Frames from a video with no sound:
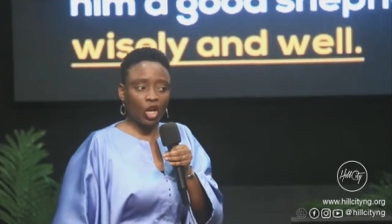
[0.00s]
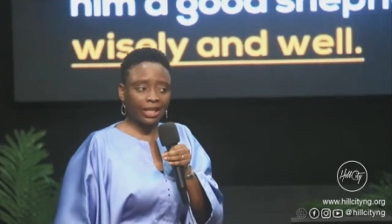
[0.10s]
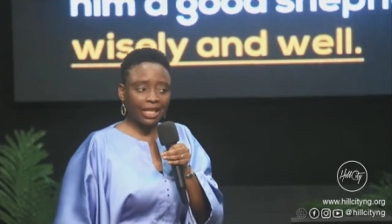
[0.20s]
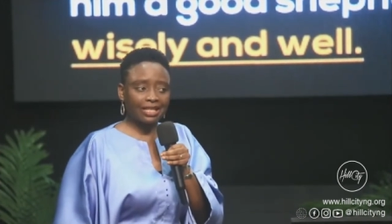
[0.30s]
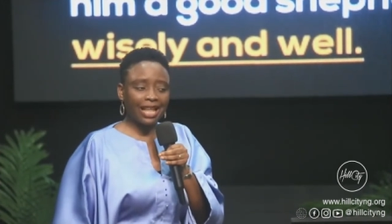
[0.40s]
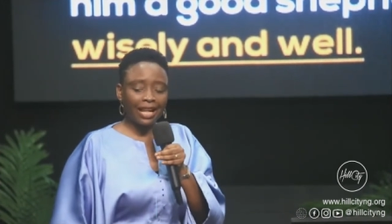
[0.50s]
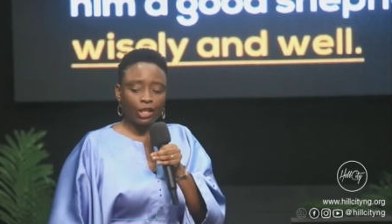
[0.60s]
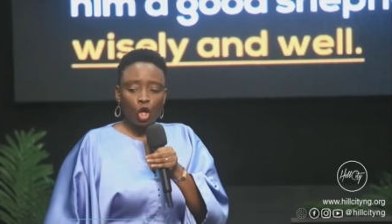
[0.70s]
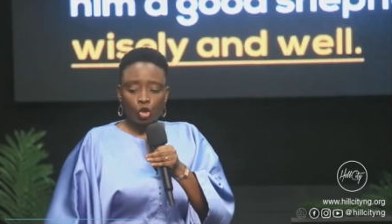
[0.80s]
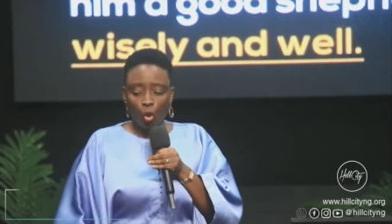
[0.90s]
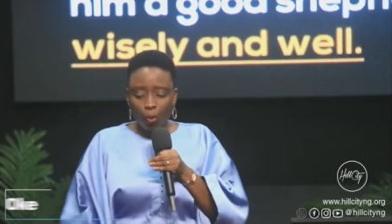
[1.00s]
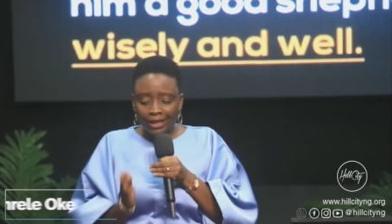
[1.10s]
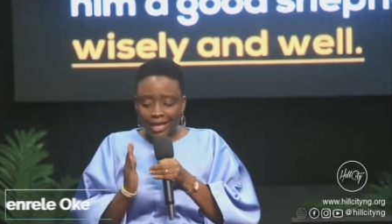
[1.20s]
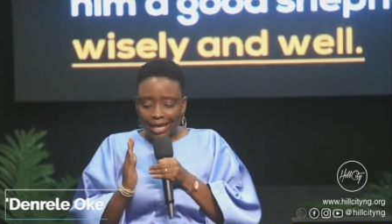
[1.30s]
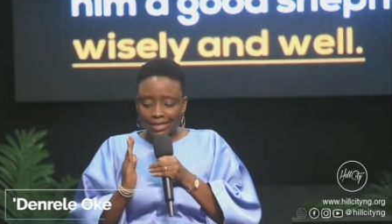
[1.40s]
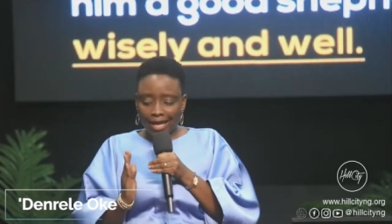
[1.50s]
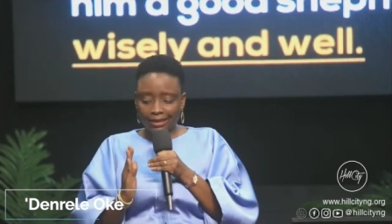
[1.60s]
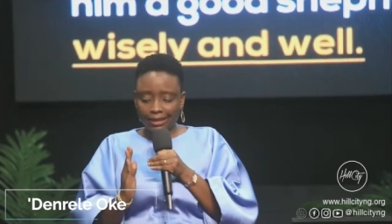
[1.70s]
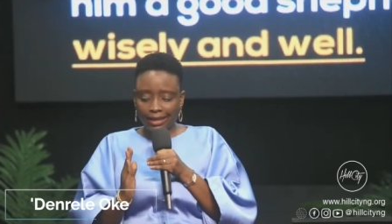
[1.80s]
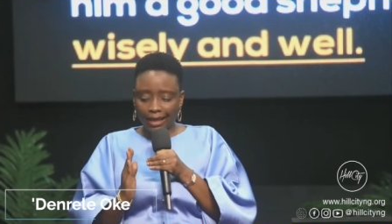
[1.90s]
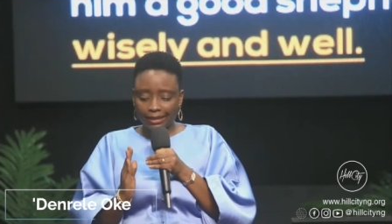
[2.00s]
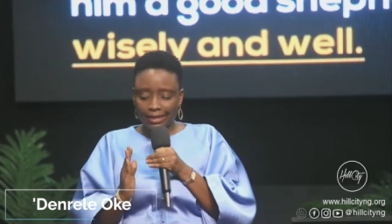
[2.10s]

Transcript: Do you understand? So when they are standing